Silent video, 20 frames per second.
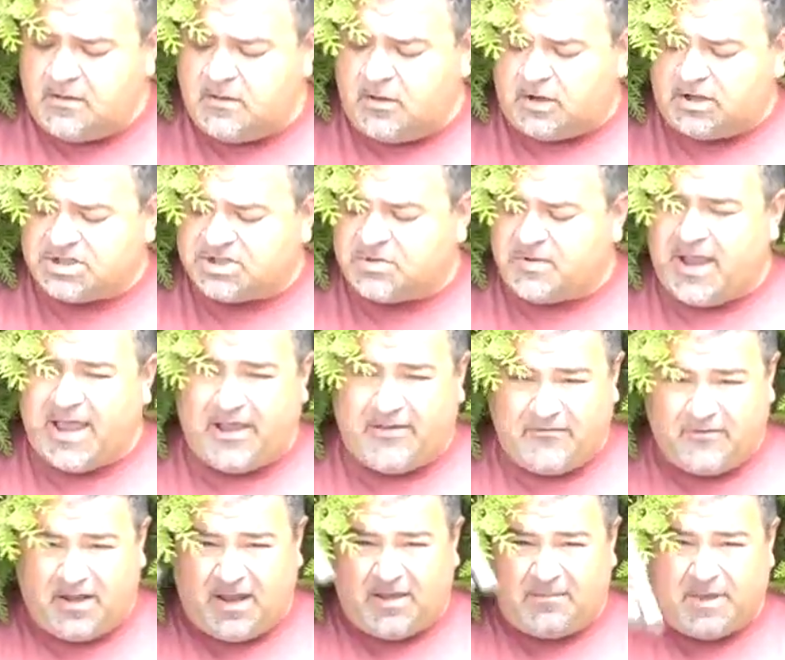Also
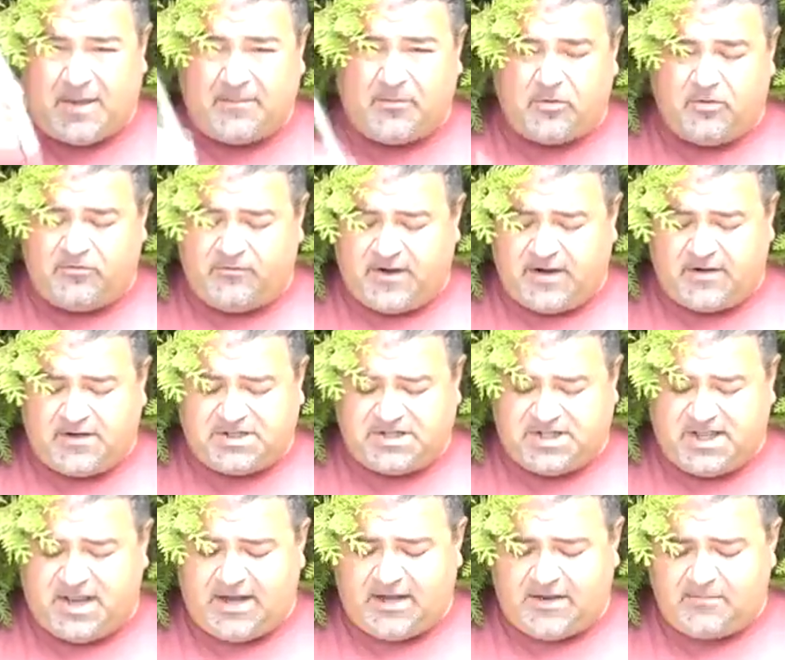have my ProVary
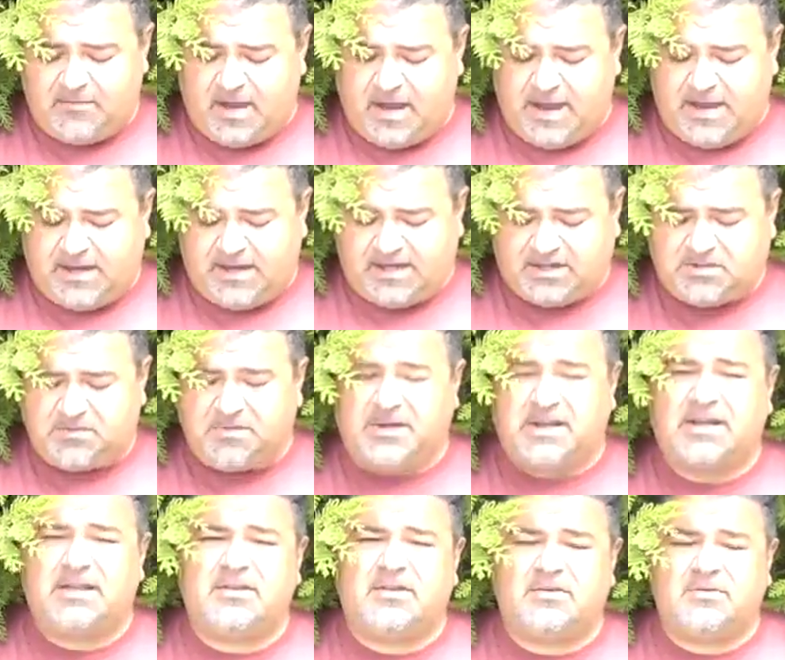standing by in case we
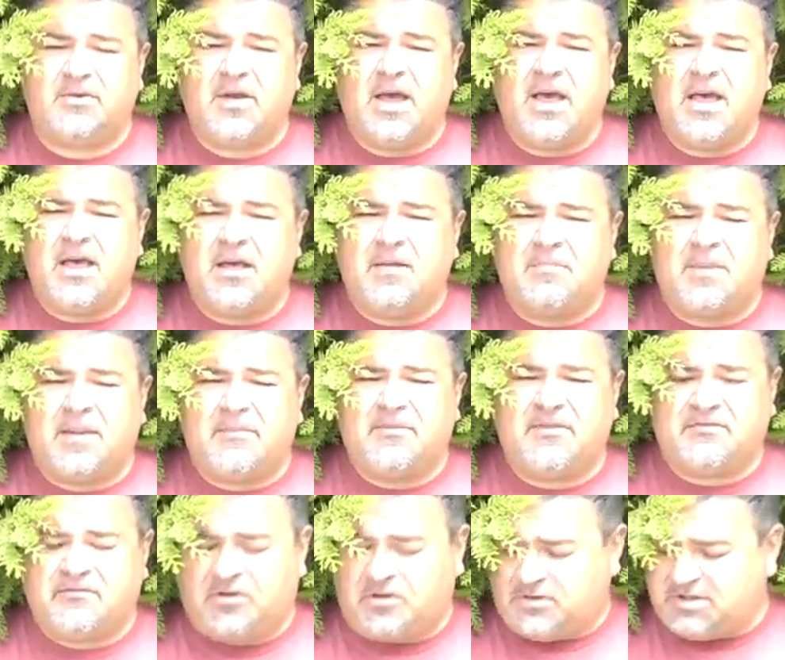need to bump
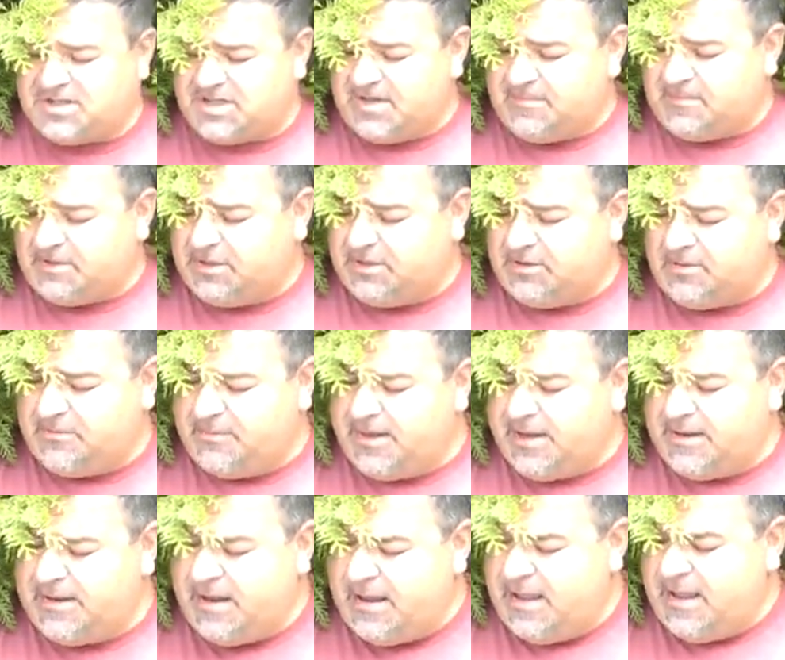the volts up a little
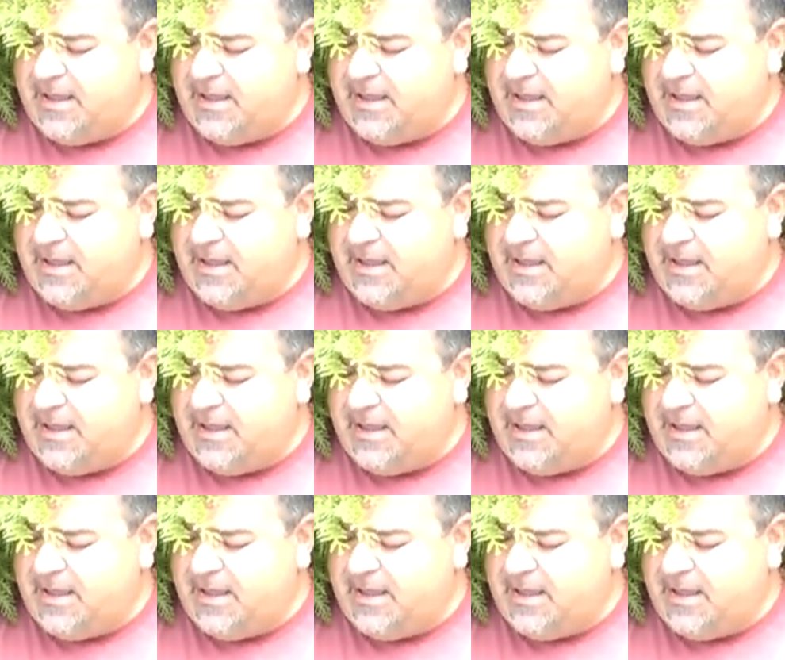bit.